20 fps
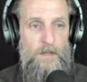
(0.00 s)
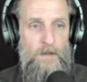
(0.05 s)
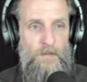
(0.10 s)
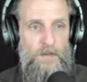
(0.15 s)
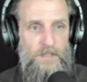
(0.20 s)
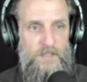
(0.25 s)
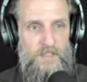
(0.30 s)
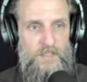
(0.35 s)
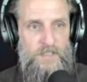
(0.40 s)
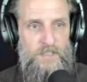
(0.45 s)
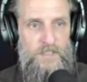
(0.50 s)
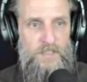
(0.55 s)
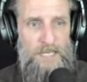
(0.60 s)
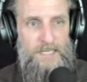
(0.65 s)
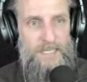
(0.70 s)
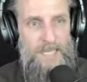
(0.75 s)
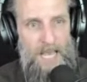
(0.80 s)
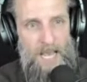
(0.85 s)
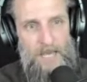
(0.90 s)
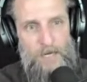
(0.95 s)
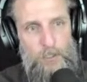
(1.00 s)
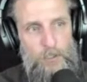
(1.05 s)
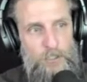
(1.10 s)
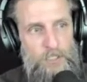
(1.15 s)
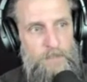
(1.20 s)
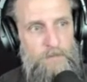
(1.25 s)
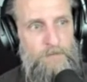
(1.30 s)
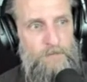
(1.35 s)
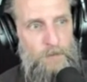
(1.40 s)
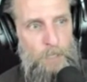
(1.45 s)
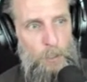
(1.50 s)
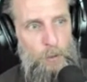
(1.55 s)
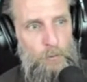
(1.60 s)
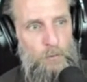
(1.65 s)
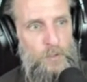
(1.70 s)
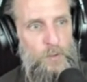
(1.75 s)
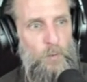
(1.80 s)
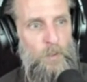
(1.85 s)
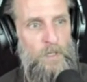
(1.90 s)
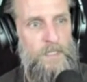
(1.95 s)
The saying, energy
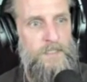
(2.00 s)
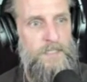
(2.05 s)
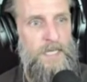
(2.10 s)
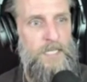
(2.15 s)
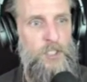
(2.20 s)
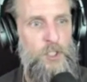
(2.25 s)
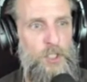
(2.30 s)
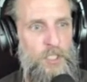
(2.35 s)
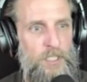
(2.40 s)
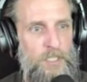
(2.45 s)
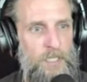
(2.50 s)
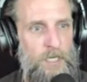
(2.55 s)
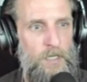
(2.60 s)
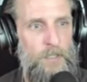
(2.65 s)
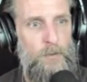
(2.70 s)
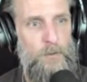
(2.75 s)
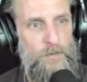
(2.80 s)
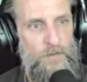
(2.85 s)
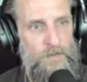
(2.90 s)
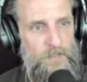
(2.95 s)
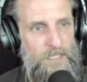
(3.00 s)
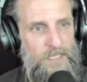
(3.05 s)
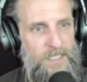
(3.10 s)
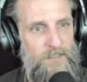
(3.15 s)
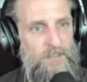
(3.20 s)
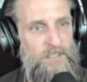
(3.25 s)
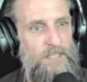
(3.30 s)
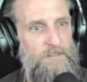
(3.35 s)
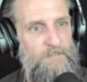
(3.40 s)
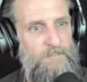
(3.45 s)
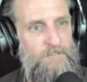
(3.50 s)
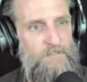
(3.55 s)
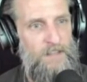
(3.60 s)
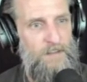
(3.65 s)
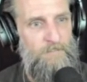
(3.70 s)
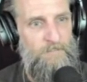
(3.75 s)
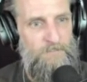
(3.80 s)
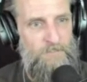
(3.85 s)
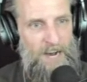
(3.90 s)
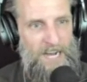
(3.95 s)
flows where attention goes, is the
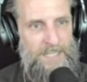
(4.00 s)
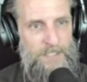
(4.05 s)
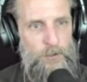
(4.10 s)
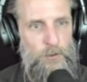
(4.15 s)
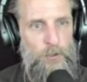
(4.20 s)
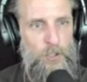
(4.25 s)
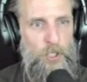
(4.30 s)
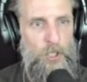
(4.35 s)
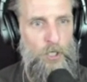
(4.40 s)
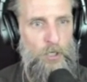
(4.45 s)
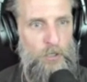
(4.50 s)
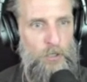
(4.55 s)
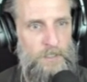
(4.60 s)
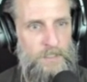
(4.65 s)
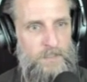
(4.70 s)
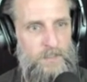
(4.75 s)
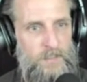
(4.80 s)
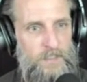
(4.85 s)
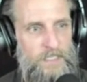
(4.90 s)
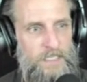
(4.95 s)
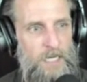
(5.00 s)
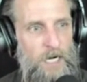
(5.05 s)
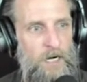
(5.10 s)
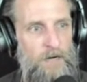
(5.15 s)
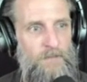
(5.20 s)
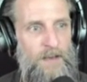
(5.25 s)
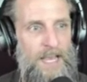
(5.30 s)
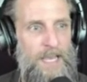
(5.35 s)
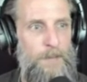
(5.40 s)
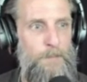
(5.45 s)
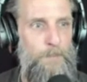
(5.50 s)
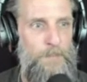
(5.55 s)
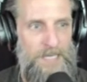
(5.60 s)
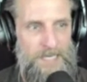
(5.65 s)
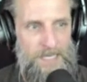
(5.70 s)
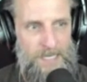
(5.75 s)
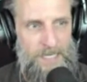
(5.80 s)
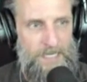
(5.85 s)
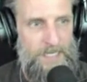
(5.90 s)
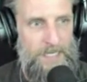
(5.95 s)
vital currency of a
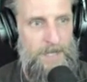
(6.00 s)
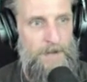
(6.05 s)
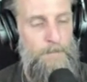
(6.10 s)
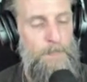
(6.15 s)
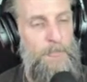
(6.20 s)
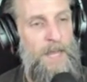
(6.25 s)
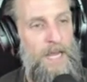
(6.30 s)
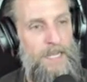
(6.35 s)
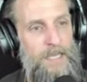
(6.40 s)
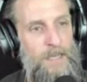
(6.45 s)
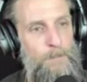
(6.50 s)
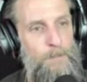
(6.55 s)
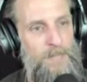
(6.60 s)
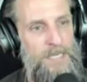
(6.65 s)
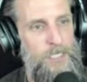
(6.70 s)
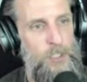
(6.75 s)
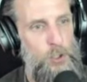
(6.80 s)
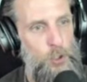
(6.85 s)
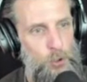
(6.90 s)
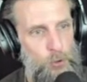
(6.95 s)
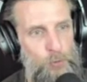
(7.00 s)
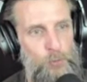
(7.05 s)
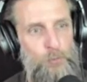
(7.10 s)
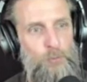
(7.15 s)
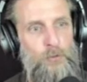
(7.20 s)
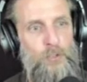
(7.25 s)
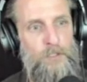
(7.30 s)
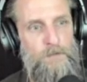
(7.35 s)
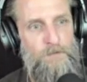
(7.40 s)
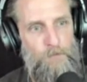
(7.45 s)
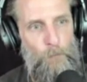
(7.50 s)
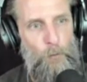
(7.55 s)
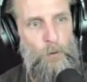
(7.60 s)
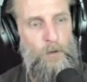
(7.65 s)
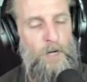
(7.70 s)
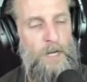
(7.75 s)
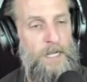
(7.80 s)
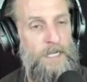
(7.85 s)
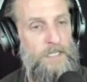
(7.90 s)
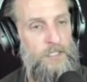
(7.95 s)
being that can be used
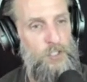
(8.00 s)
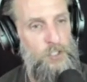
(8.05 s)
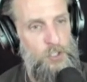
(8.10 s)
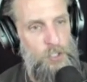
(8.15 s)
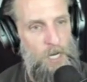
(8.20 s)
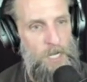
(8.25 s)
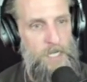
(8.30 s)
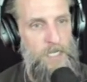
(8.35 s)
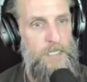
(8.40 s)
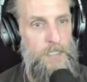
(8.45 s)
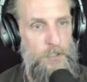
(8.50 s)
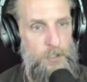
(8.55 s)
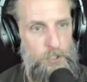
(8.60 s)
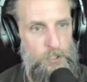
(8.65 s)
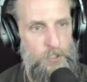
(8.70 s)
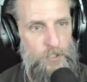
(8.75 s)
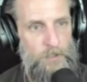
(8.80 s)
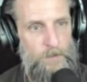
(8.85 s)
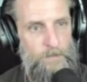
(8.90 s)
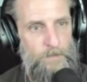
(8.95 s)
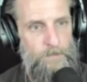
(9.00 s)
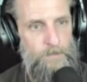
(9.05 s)
for exchange.